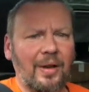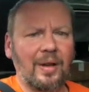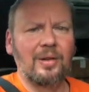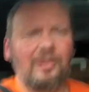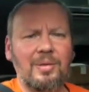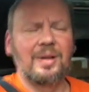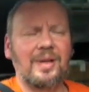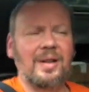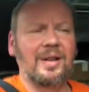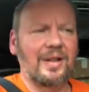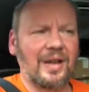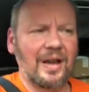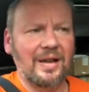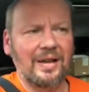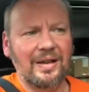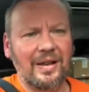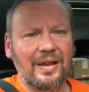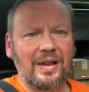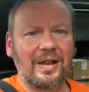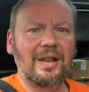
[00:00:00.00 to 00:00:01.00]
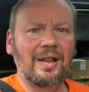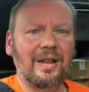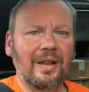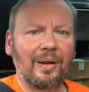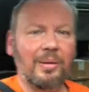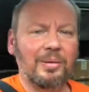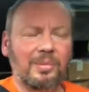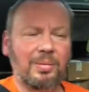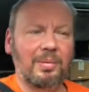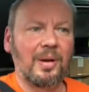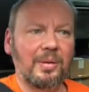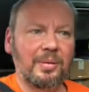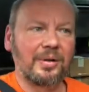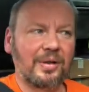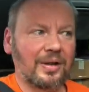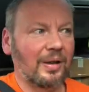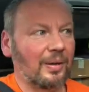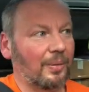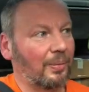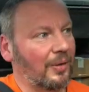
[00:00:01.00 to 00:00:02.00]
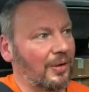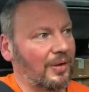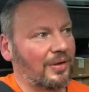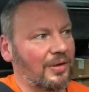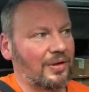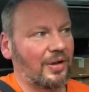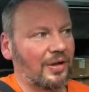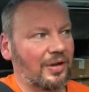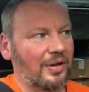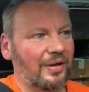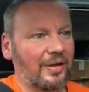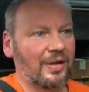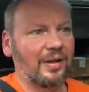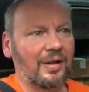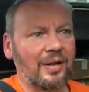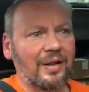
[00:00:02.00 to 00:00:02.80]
110 kilos roasted, which is